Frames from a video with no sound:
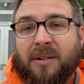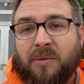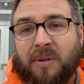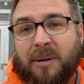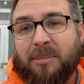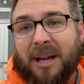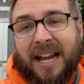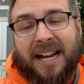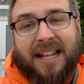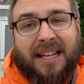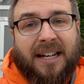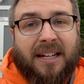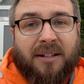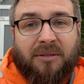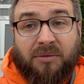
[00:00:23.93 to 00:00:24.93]
repaint
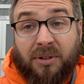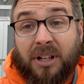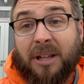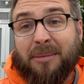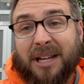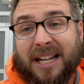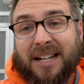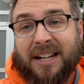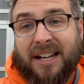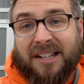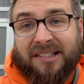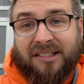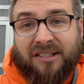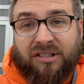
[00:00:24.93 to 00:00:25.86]
it, really make it nice.